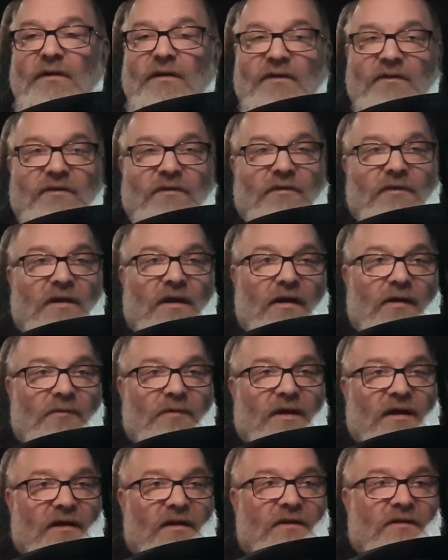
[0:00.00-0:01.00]
so now I'm
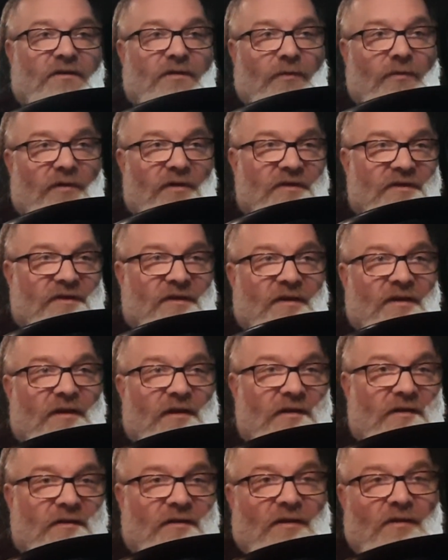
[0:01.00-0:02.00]
heading towards
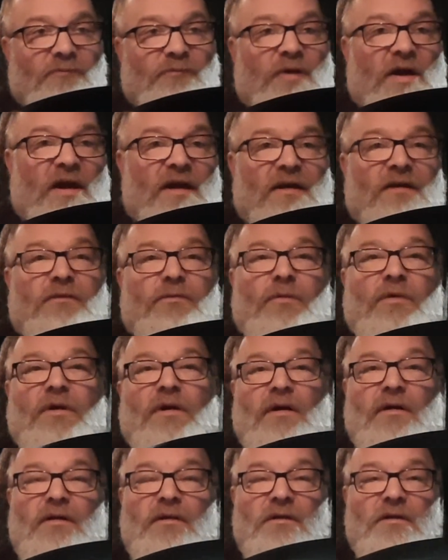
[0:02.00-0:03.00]
the bank
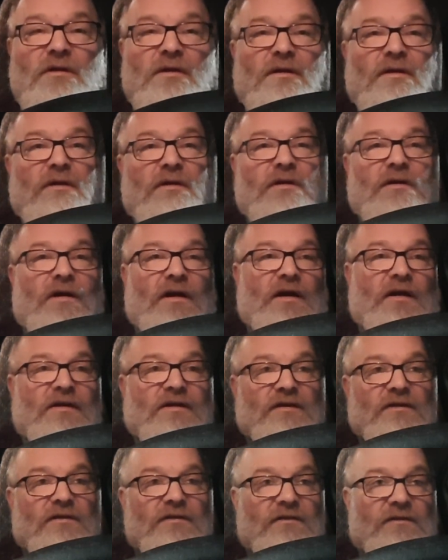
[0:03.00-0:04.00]
where I
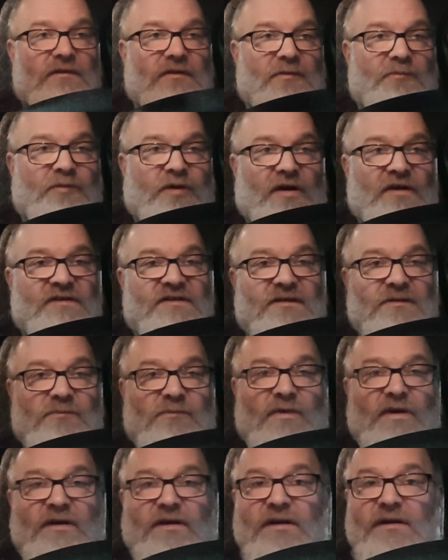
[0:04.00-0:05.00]
can deposit
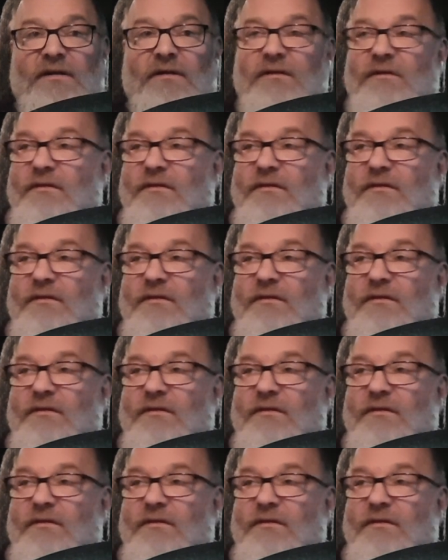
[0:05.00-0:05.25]
money.